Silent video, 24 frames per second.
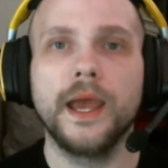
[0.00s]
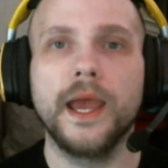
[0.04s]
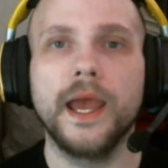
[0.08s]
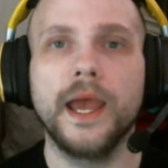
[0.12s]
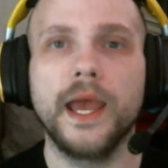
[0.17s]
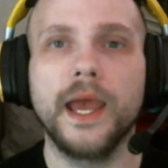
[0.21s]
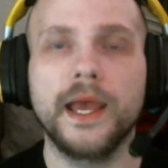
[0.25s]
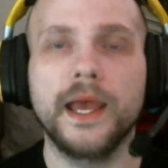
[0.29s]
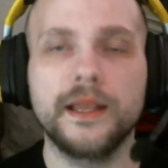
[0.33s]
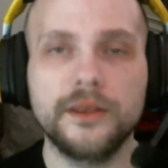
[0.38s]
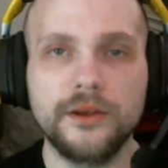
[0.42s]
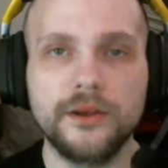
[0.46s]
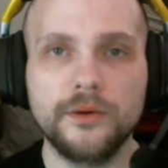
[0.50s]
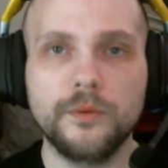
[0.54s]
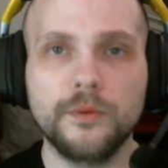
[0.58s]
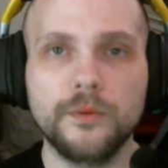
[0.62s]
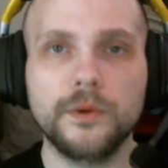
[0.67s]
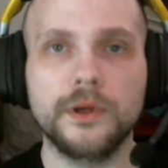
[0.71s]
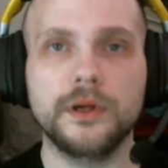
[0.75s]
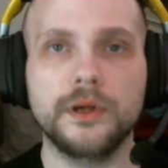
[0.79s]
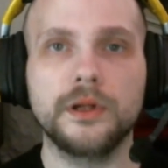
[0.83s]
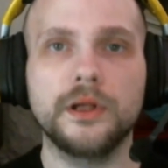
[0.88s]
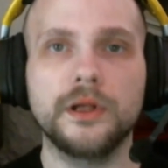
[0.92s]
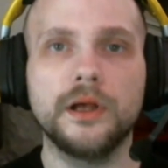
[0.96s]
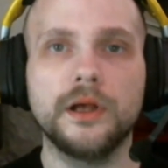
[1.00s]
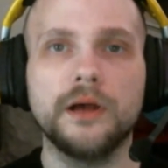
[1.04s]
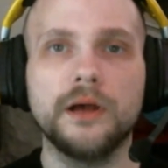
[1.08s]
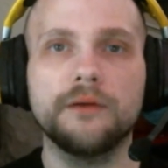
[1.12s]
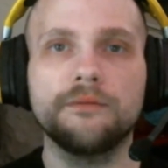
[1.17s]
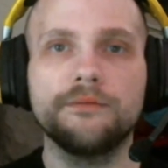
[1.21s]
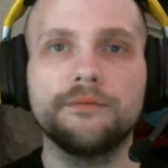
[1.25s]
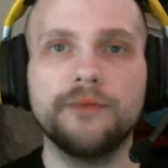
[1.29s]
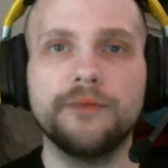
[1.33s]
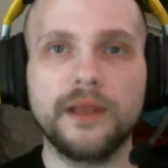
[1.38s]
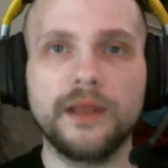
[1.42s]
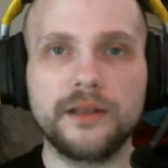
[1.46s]
and you will
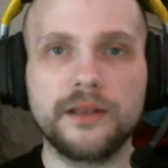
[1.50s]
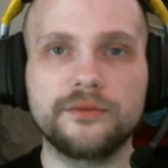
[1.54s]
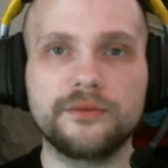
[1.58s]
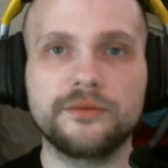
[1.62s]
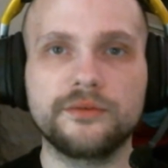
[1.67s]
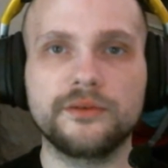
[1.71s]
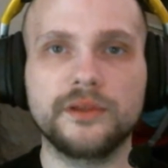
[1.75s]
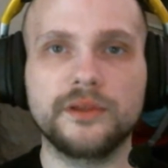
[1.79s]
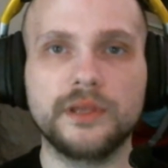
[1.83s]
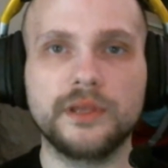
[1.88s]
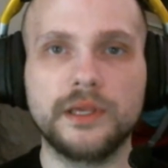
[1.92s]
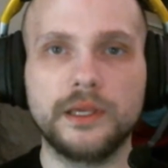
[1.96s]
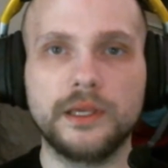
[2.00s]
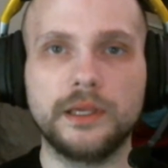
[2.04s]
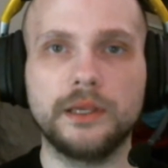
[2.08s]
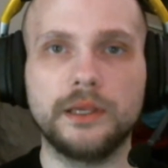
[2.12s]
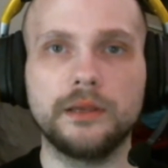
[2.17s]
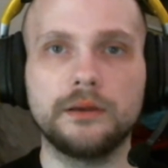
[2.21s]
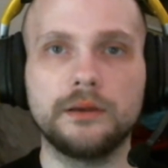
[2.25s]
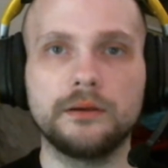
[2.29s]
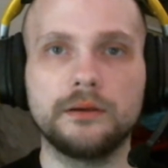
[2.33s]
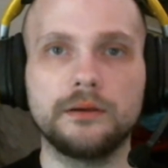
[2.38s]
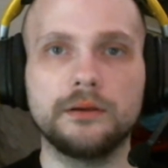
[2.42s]
eventually